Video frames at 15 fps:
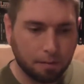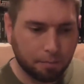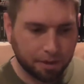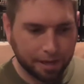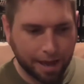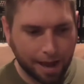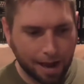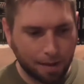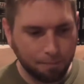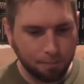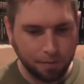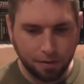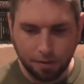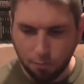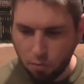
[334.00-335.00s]
But yeah,
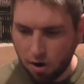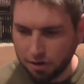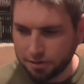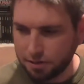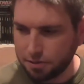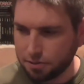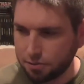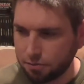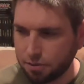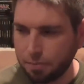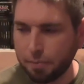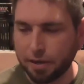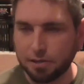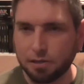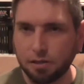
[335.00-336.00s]
walked into the
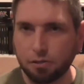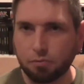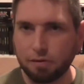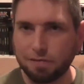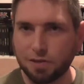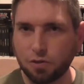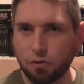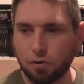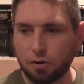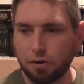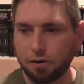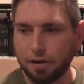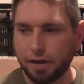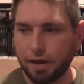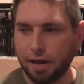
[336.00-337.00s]
Mexican thrift
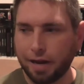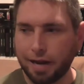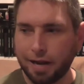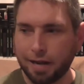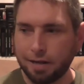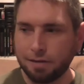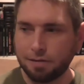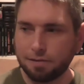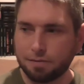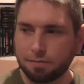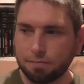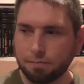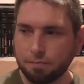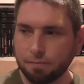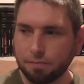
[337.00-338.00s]
store and
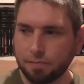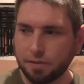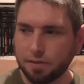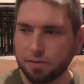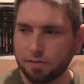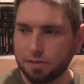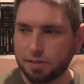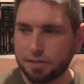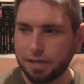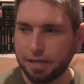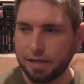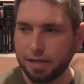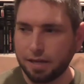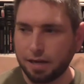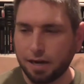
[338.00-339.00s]

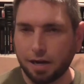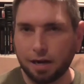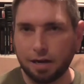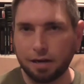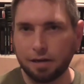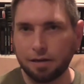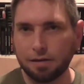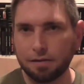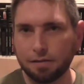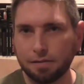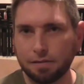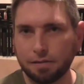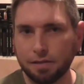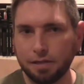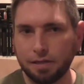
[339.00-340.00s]
sitting on
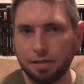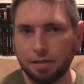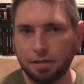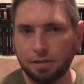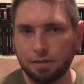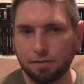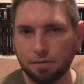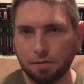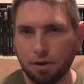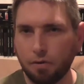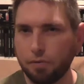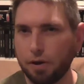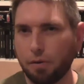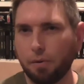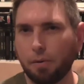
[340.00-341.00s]
the...
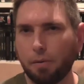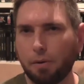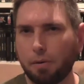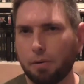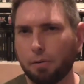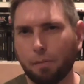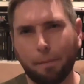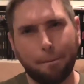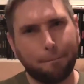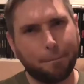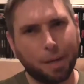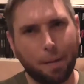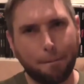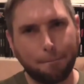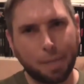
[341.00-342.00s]
Oh no, whoa, whoa, whoa.
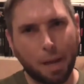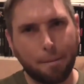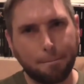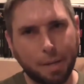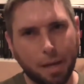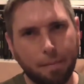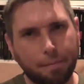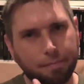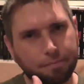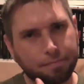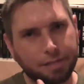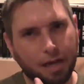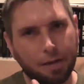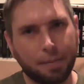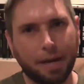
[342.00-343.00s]

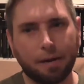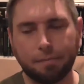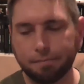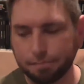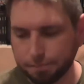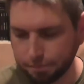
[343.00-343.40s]
Time out.